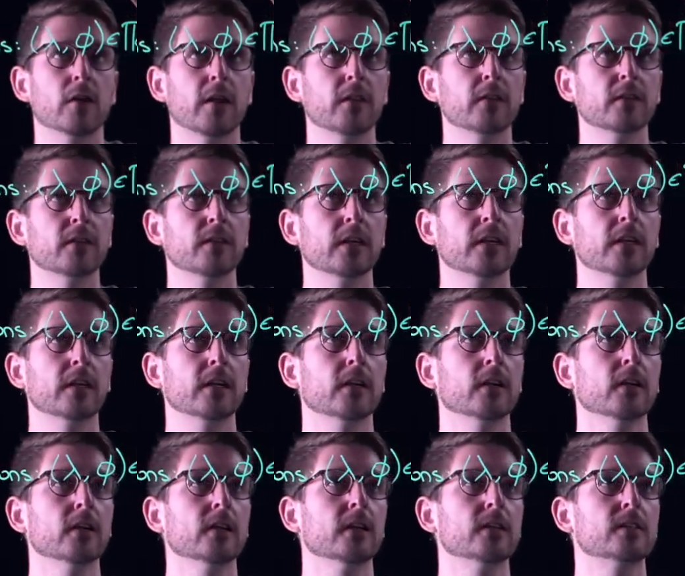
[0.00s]
another thing
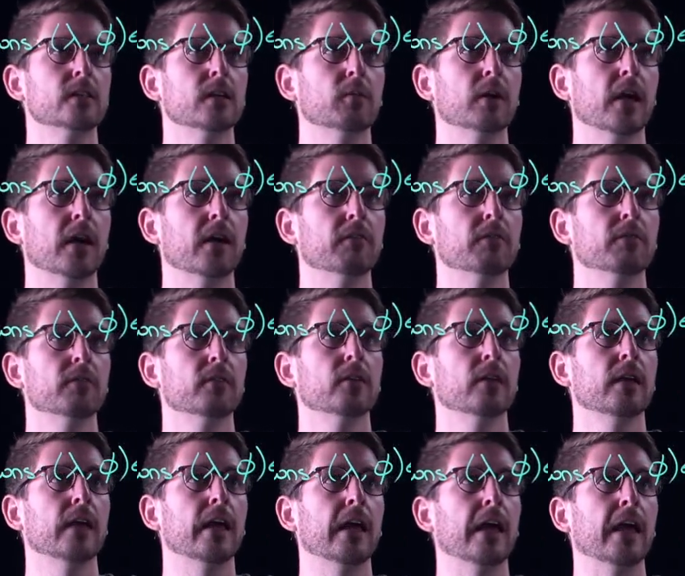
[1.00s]
here is that we have
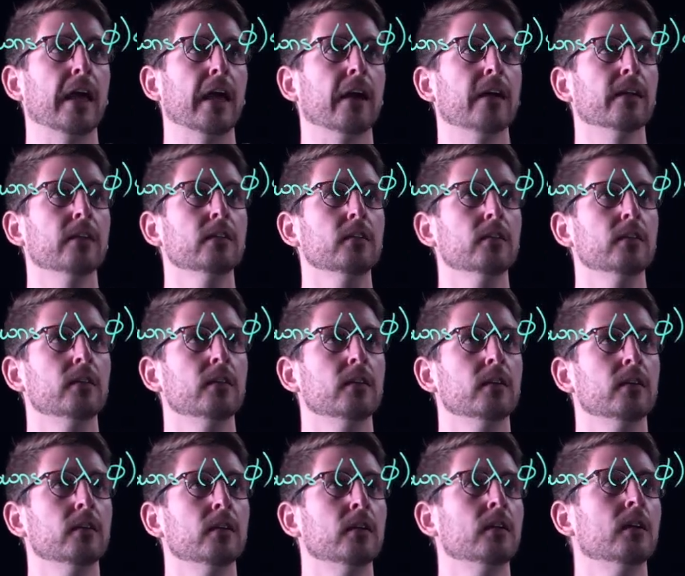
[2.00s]
and
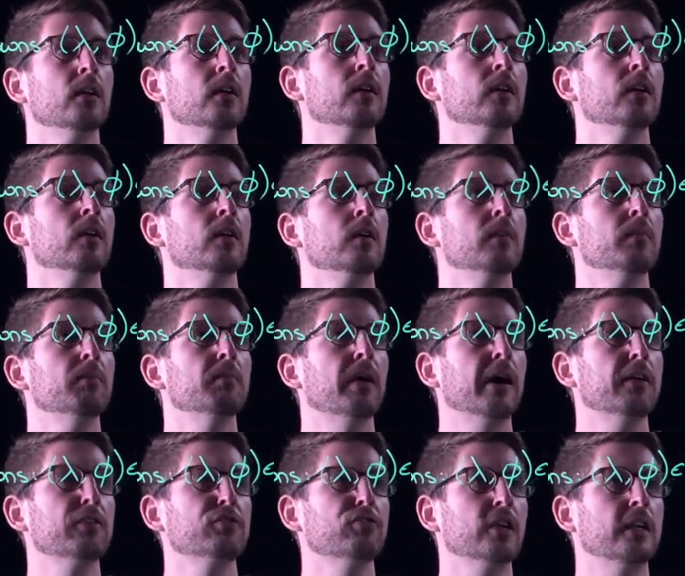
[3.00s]

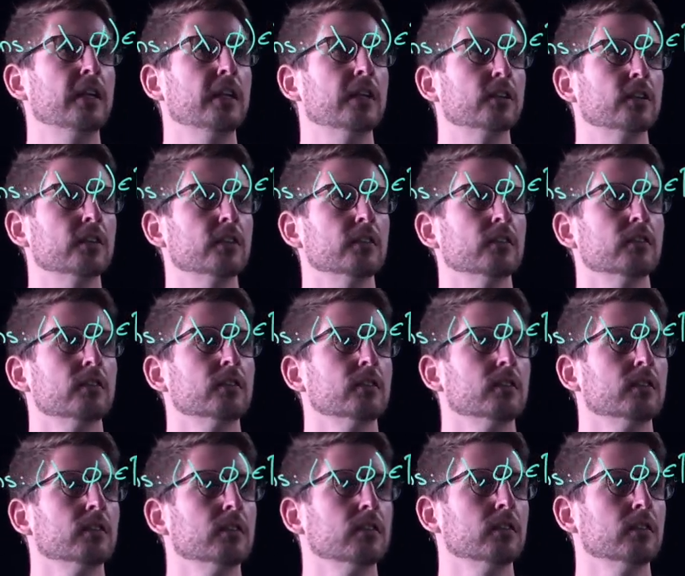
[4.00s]
boundary conditions.